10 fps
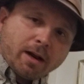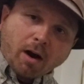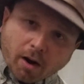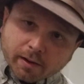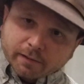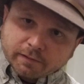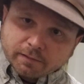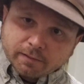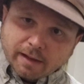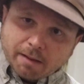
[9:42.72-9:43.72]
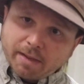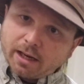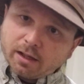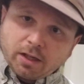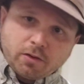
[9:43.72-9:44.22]
artists that made
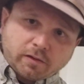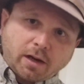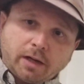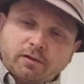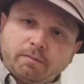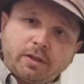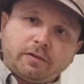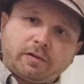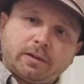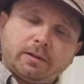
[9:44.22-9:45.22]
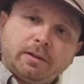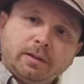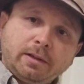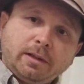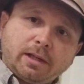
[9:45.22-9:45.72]
a huge contribution
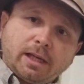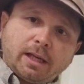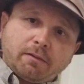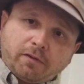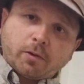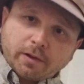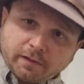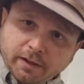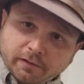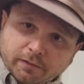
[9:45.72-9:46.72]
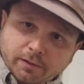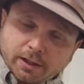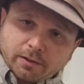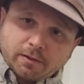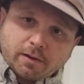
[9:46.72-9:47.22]
in Florida's
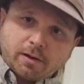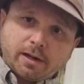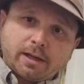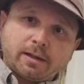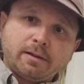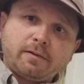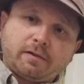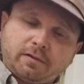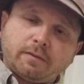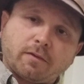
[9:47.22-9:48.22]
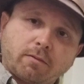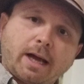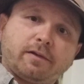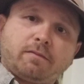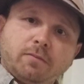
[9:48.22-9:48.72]
history during the Civil
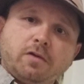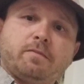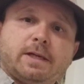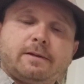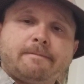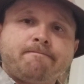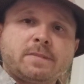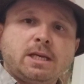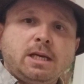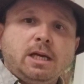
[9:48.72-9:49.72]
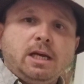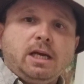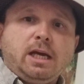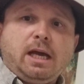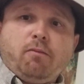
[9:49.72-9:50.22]
Rights Movement.
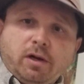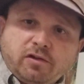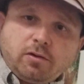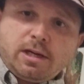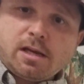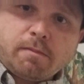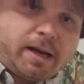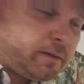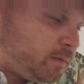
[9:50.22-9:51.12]
And what's unique about